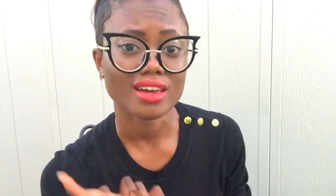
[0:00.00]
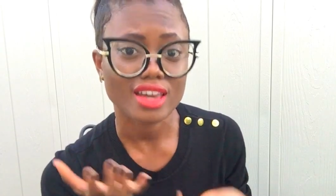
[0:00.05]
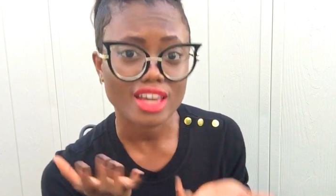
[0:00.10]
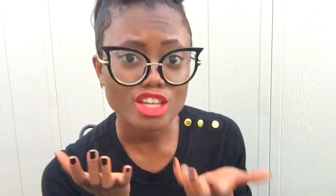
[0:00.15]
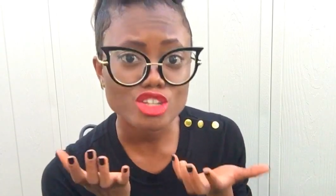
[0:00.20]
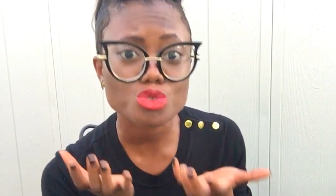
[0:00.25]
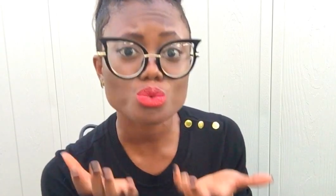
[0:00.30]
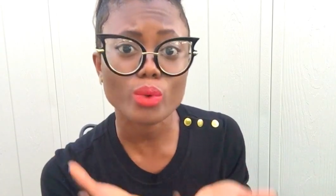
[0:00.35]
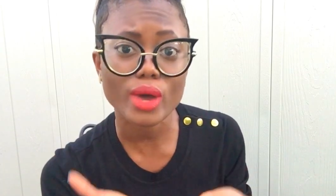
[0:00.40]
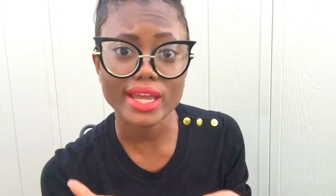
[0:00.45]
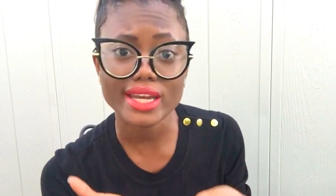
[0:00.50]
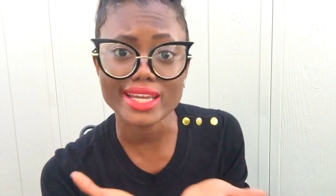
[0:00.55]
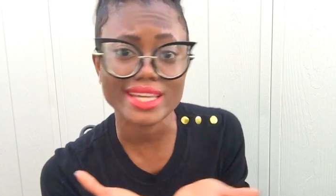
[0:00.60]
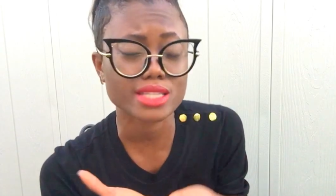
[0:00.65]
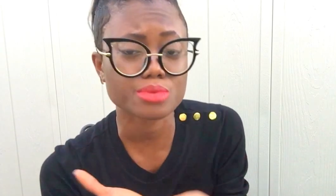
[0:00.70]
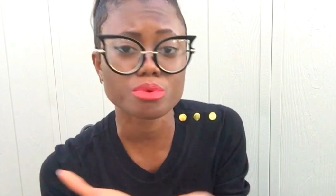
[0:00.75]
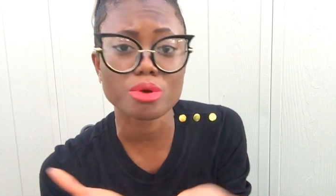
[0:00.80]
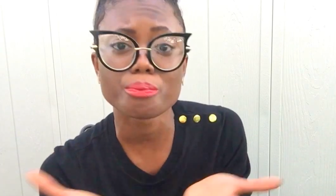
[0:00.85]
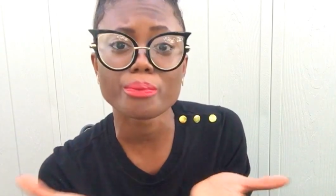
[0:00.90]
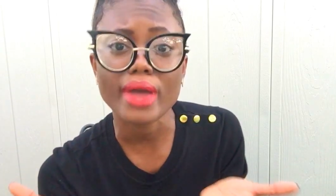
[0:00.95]
It's waiting,
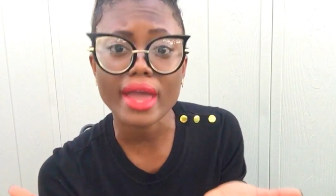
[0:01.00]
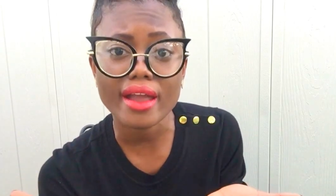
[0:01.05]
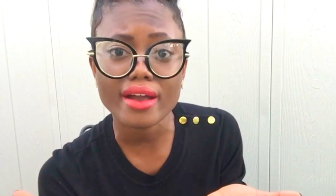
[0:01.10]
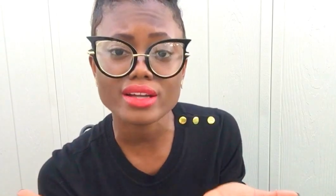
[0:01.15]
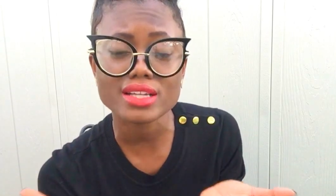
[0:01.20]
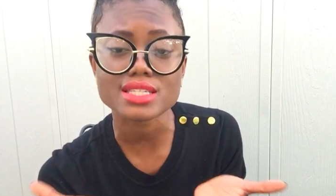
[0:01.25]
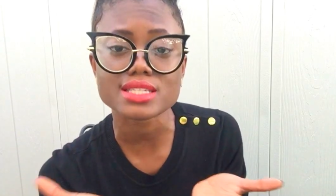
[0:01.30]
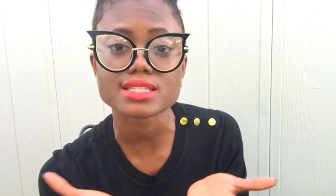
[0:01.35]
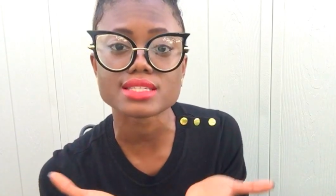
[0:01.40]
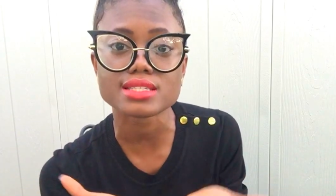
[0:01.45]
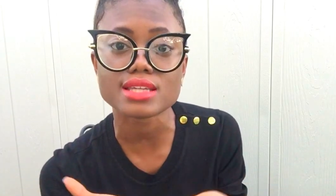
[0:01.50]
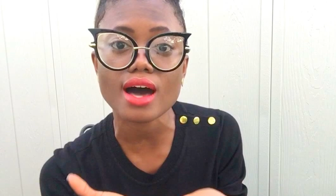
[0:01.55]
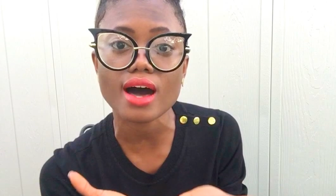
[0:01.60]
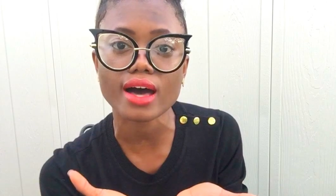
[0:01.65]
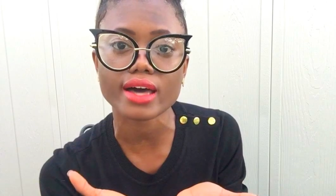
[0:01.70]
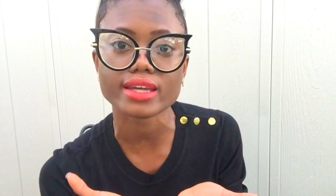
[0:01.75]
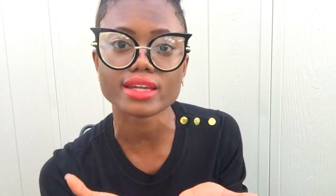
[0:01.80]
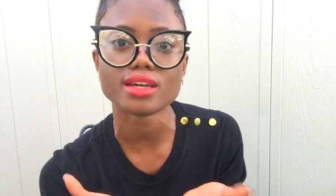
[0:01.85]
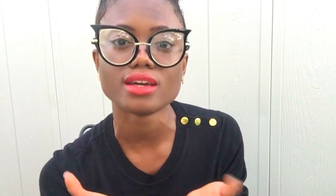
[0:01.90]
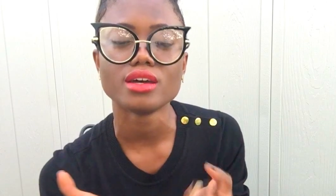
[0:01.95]
it's prepared, it's
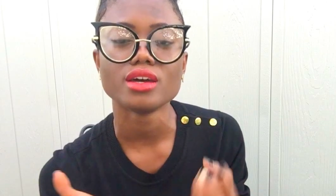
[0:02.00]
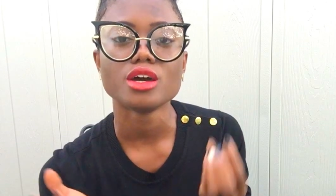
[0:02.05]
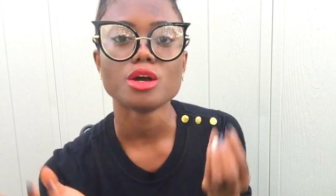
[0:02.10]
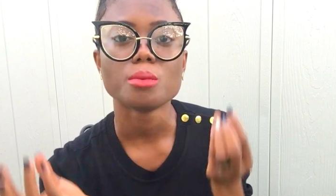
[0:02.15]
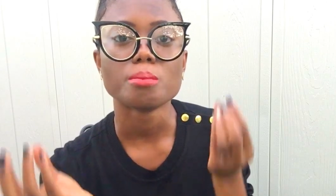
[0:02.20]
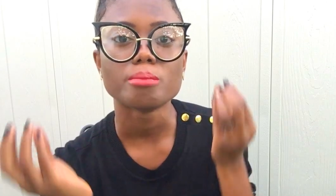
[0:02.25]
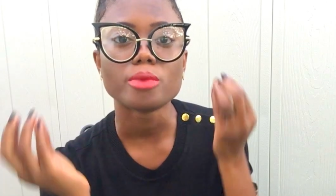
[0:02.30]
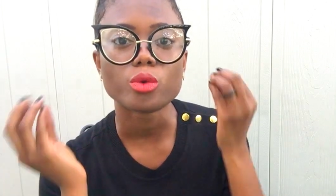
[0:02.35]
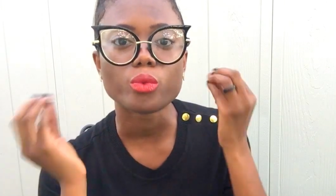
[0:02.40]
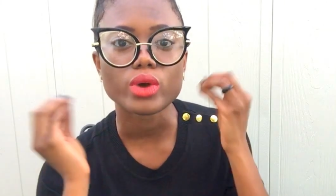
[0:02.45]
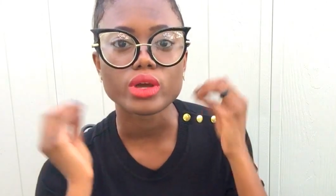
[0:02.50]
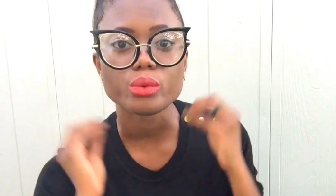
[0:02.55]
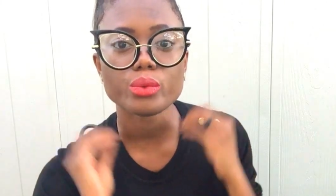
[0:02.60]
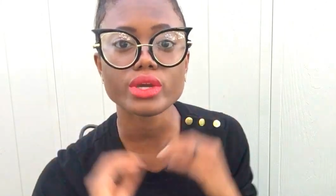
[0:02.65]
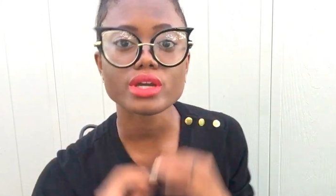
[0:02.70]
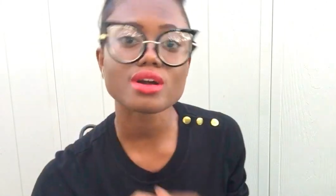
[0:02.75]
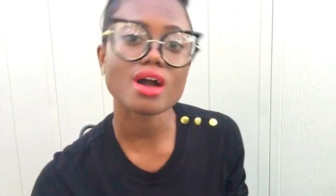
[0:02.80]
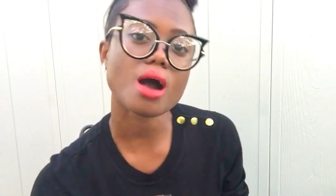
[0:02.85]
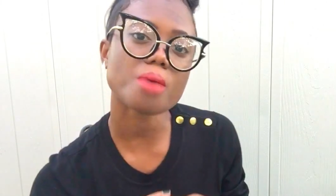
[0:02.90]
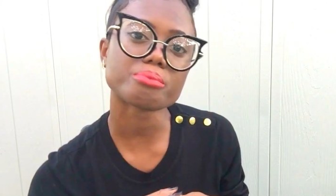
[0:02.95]
done. But when
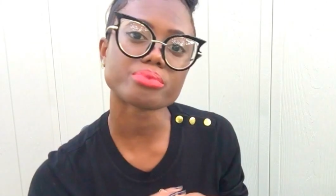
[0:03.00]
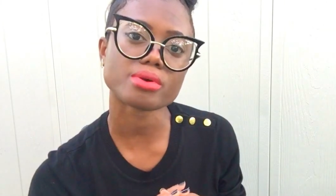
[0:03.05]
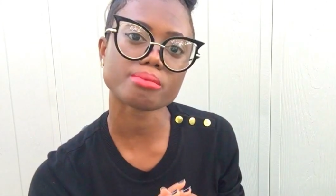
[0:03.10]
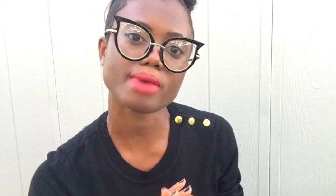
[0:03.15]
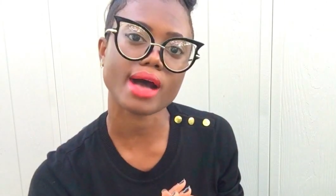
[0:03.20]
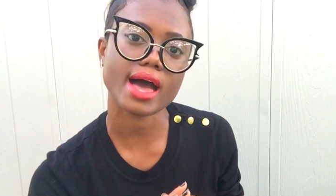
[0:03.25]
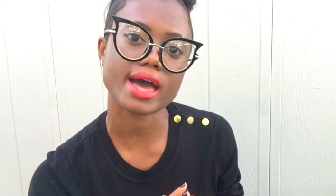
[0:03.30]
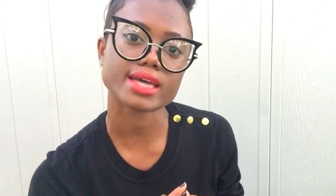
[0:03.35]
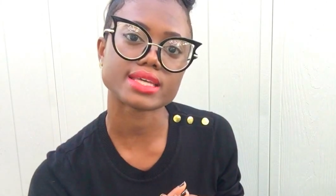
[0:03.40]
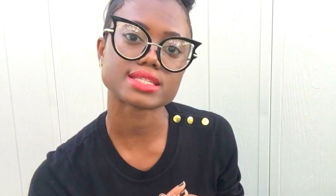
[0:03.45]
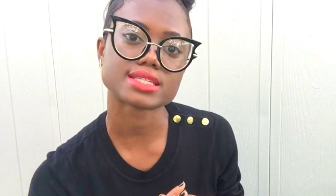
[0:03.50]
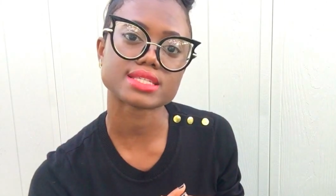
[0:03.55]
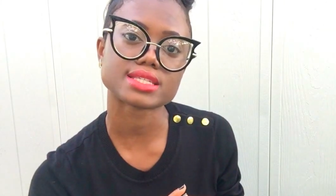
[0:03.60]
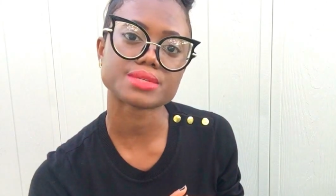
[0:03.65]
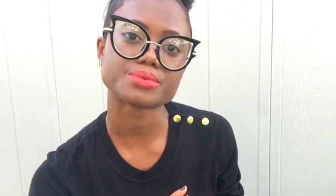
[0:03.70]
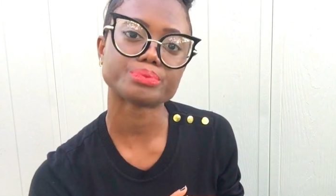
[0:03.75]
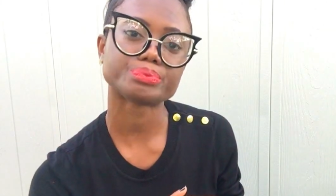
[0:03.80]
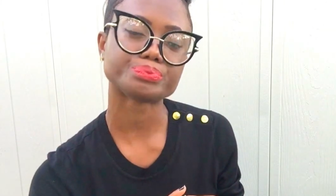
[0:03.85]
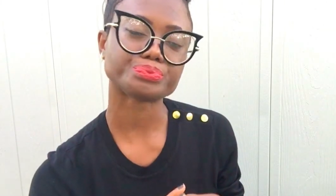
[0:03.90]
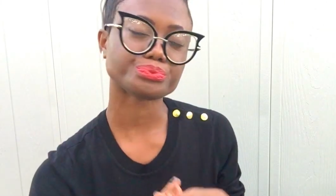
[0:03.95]
we compromise,